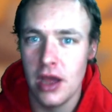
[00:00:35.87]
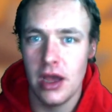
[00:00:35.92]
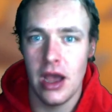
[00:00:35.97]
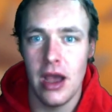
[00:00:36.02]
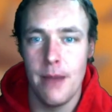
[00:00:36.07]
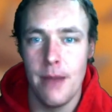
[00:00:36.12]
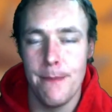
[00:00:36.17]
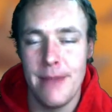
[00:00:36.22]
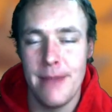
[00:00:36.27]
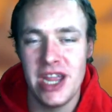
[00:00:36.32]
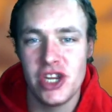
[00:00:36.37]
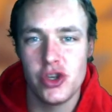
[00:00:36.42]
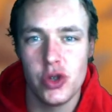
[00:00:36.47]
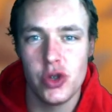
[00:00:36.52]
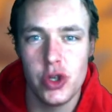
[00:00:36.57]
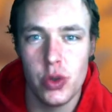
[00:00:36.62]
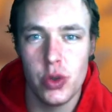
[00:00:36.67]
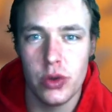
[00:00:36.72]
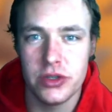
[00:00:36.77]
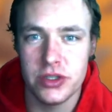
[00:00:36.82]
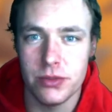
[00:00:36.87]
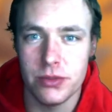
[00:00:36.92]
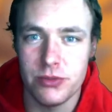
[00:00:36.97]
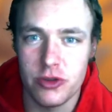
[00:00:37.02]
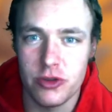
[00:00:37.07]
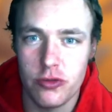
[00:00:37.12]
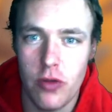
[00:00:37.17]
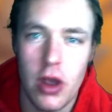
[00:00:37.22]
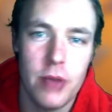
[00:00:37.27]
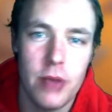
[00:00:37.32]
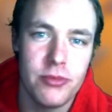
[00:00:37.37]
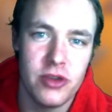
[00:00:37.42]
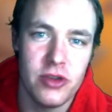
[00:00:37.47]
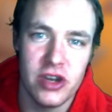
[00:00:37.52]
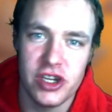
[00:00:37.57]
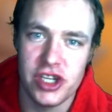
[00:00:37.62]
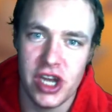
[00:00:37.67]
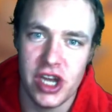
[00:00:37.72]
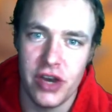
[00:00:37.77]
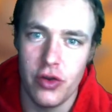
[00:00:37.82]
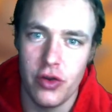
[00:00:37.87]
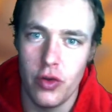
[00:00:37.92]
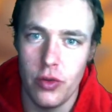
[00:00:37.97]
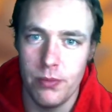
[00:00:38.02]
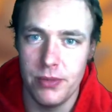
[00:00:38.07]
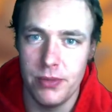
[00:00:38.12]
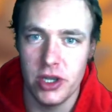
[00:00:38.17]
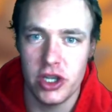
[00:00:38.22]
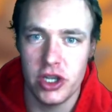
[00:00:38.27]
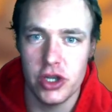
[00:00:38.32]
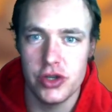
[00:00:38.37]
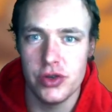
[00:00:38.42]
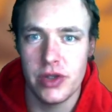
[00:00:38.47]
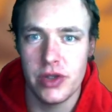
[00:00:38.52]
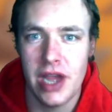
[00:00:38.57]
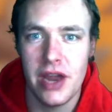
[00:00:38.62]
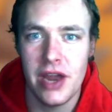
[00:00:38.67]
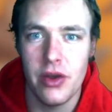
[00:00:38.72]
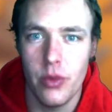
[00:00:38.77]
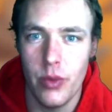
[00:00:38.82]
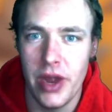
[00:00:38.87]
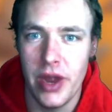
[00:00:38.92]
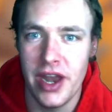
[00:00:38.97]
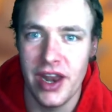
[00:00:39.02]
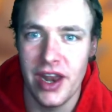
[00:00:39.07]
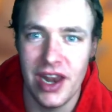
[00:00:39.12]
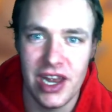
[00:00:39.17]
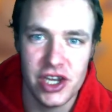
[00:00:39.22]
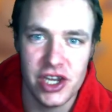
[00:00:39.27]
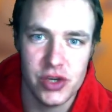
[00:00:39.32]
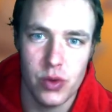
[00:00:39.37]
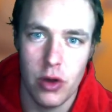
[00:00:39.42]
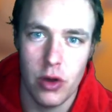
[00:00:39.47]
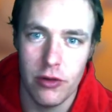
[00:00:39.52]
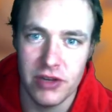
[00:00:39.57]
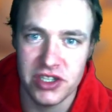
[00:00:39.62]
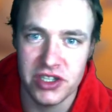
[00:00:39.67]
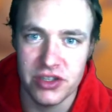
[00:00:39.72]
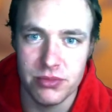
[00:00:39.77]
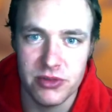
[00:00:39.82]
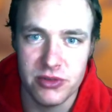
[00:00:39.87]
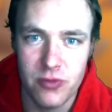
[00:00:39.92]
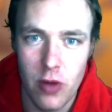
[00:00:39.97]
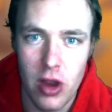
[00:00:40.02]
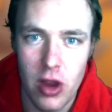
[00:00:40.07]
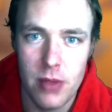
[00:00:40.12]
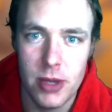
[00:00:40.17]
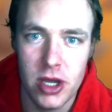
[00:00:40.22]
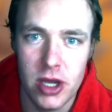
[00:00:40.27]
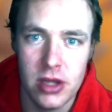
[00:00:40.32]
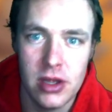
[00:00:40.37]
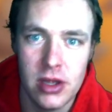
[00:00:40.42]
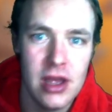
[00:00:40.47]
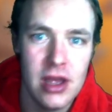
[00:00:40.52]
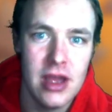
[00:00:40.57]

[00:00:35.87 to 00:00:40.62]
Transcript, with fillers: Um, make sure you are subscribed to the channel because you cannot win unless you are a subscriber.